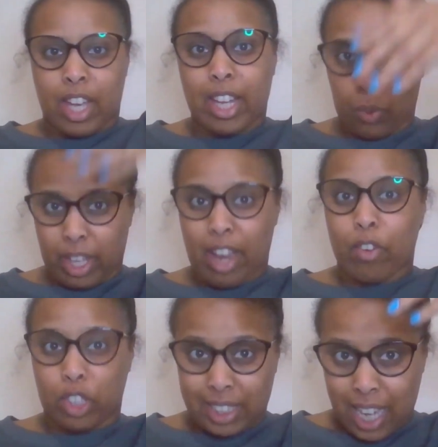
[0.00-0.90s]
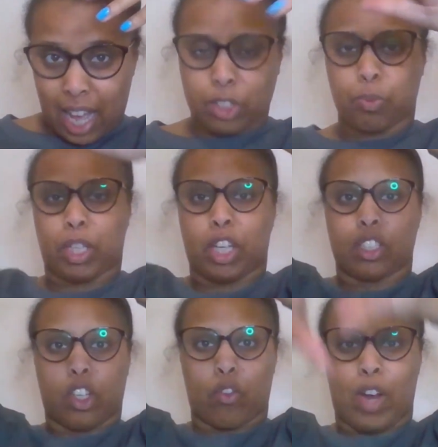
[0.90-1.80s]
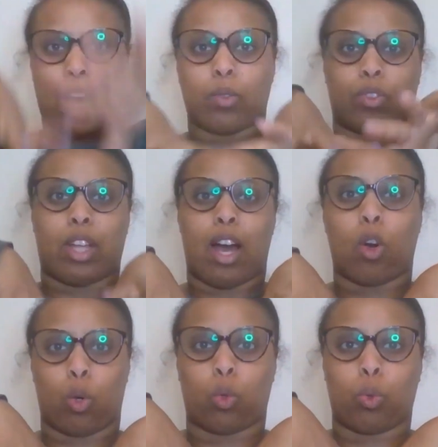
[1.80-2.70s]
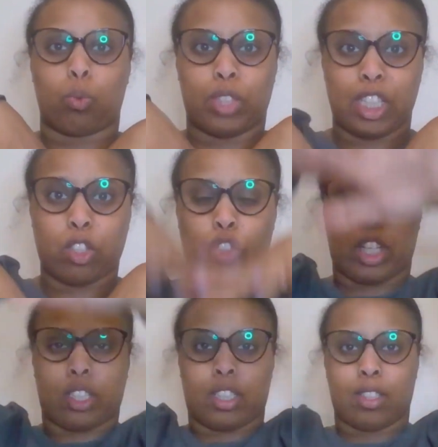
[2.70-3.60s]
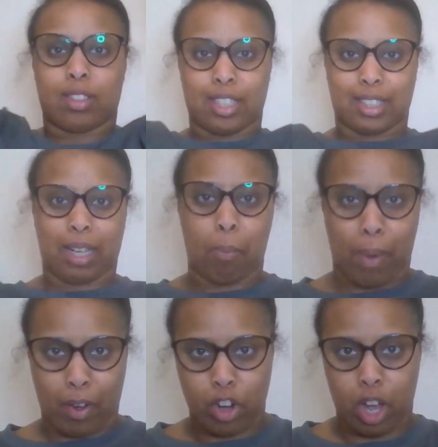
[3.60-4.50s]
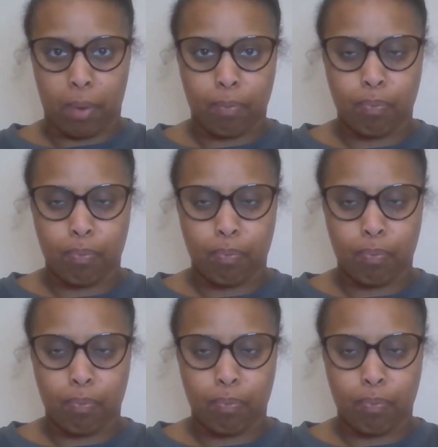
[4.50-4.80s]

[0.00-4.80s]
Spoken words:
it with aerial attacks, because around that whole district there's like a barrier